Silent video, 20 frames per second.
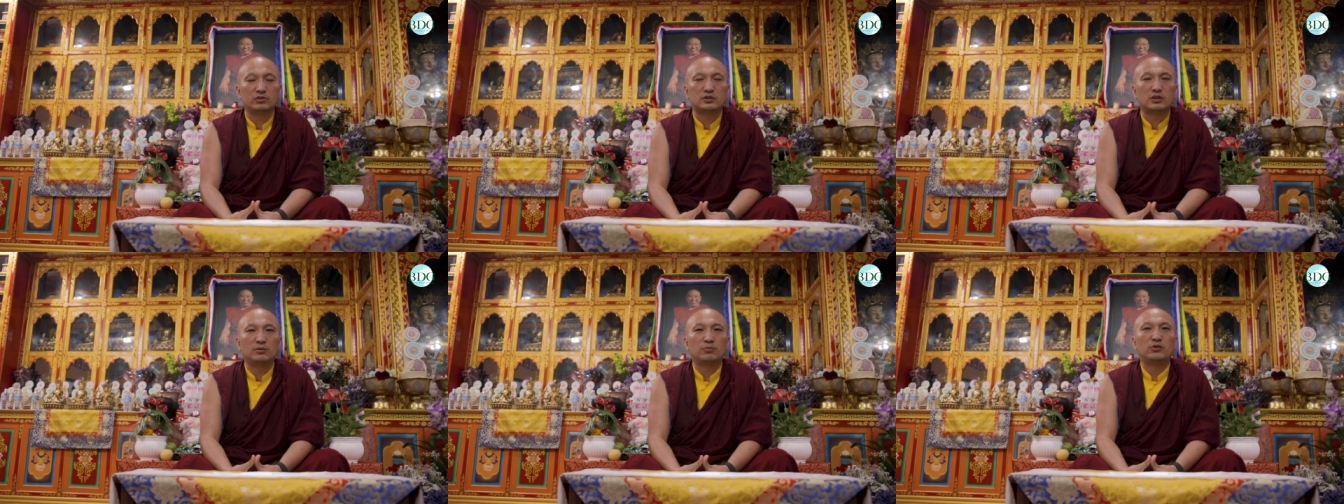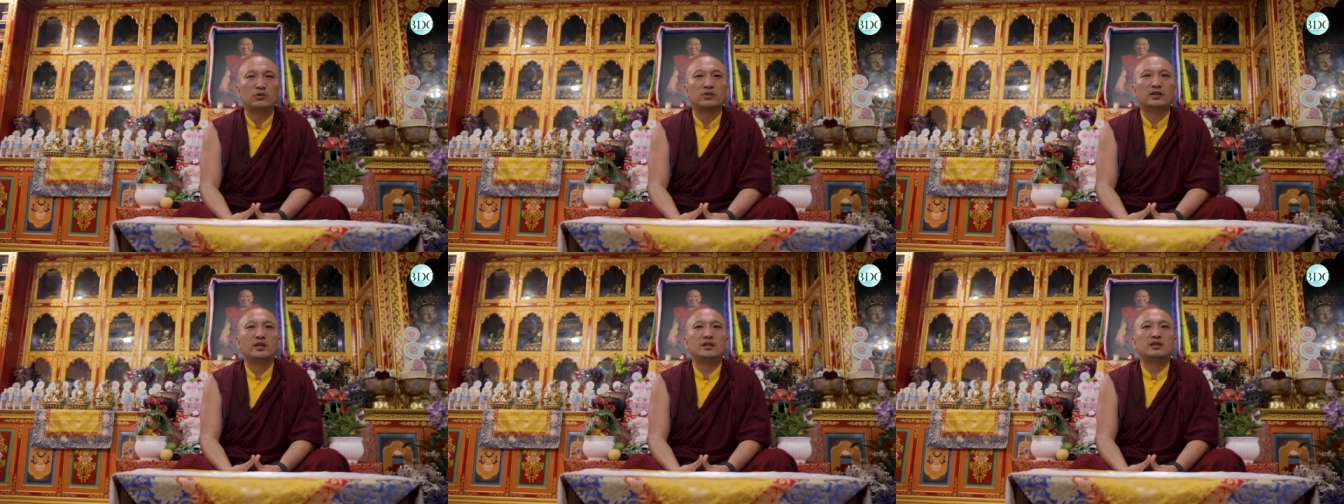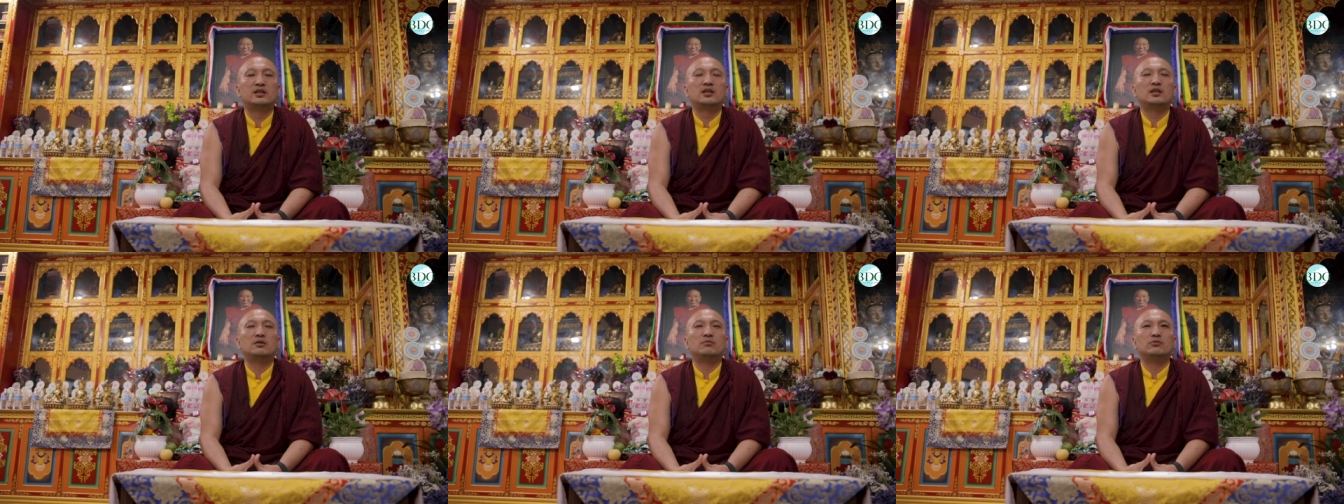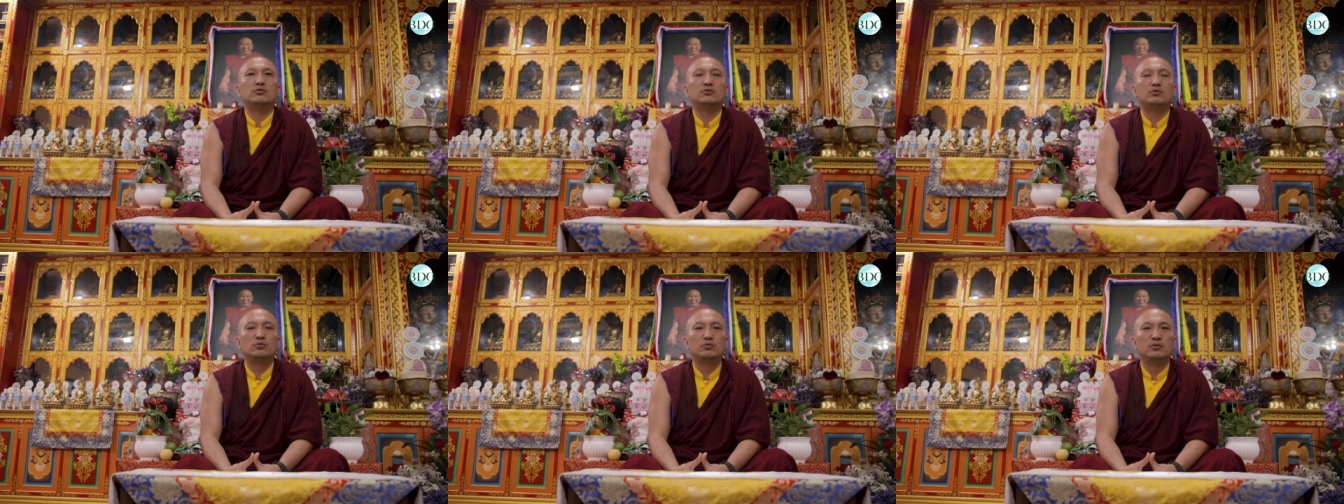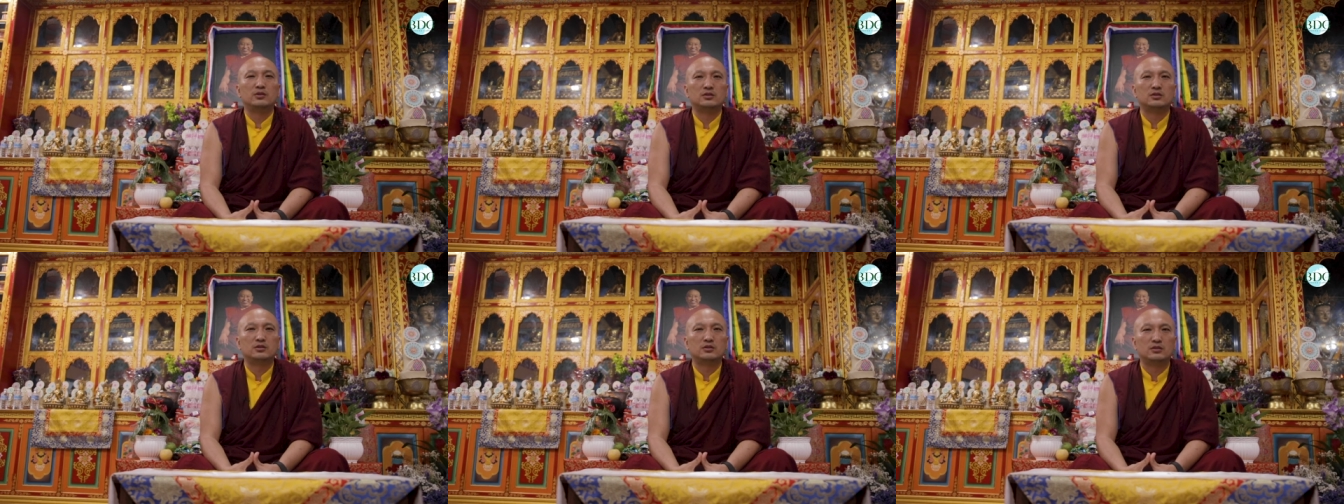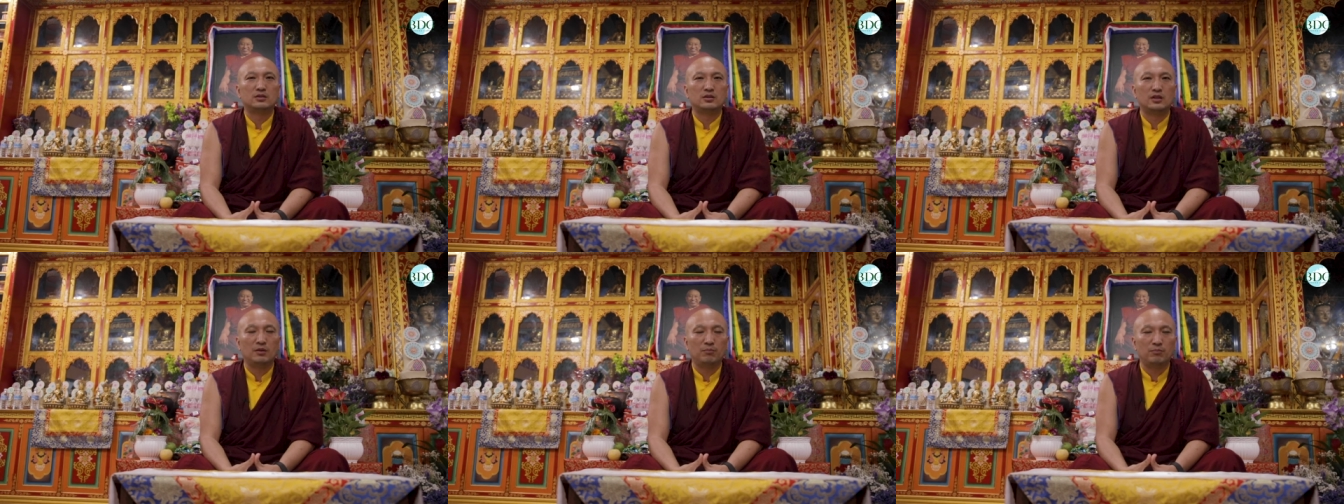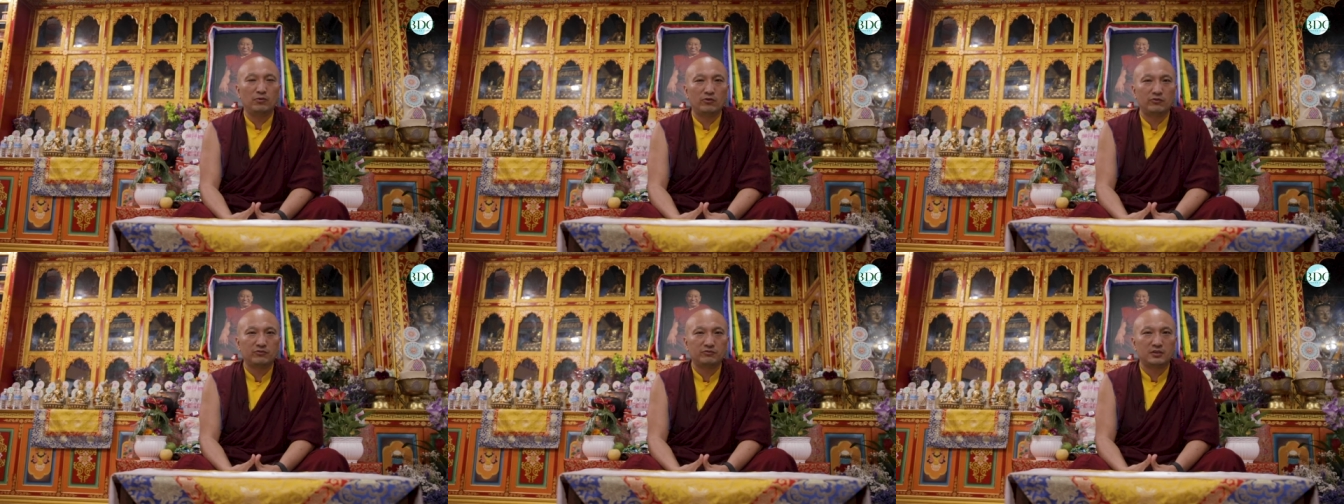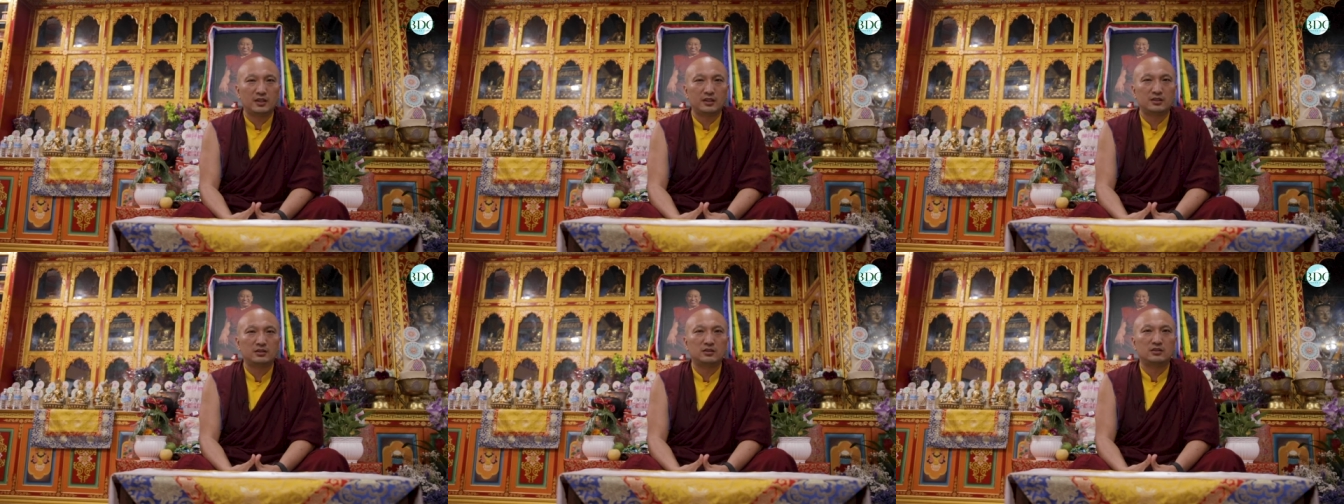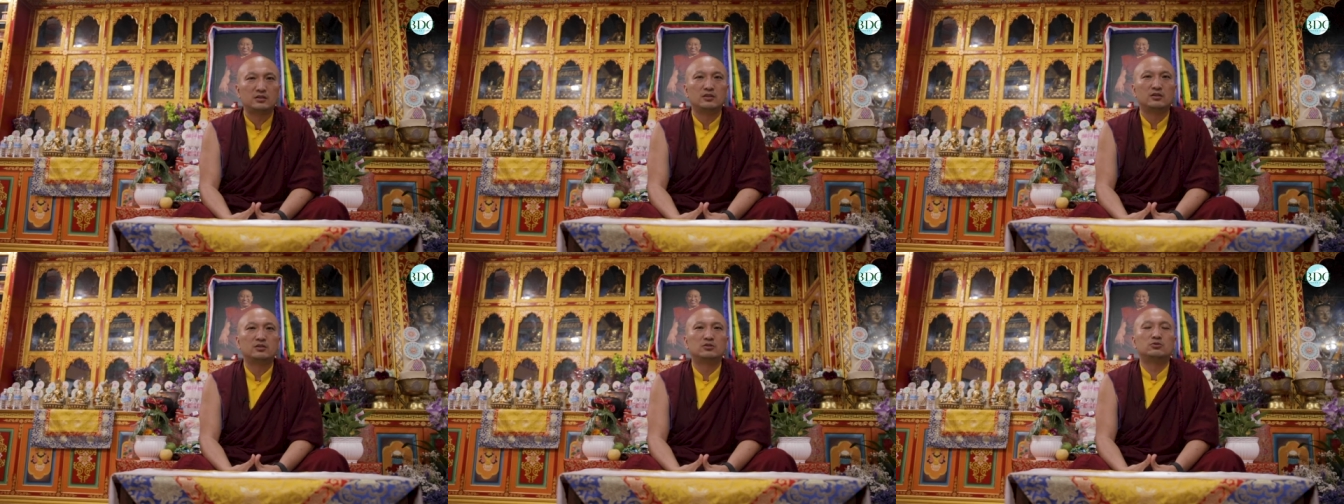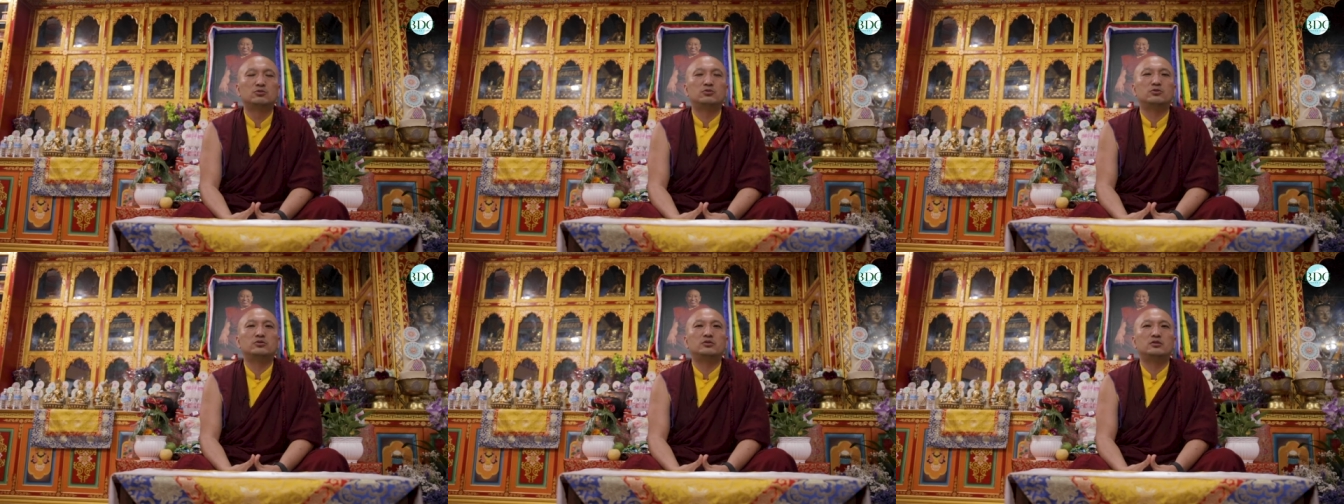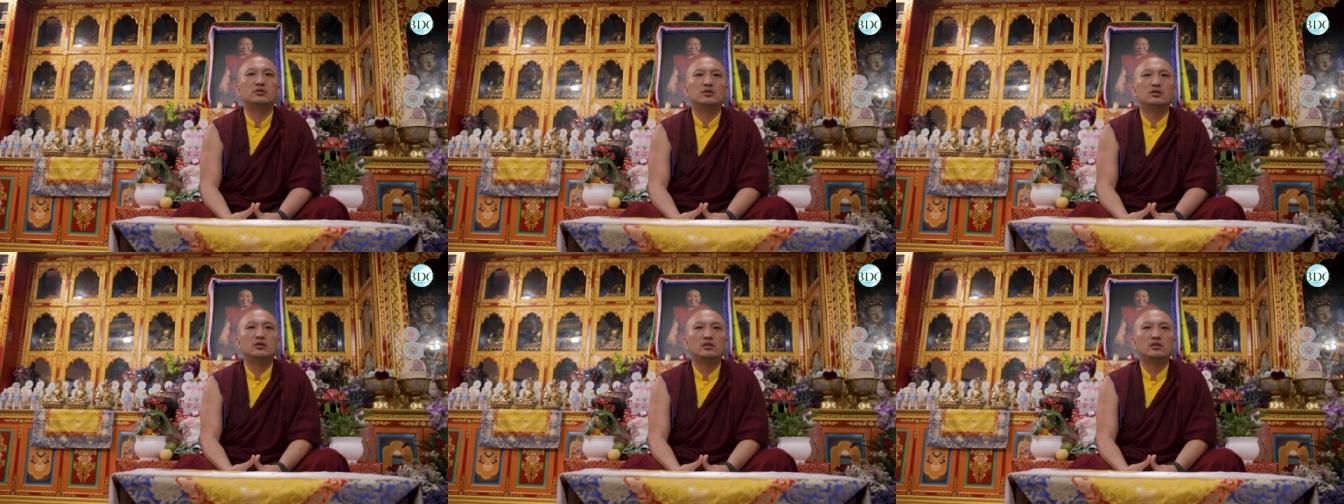someone like him who was above 90 years old,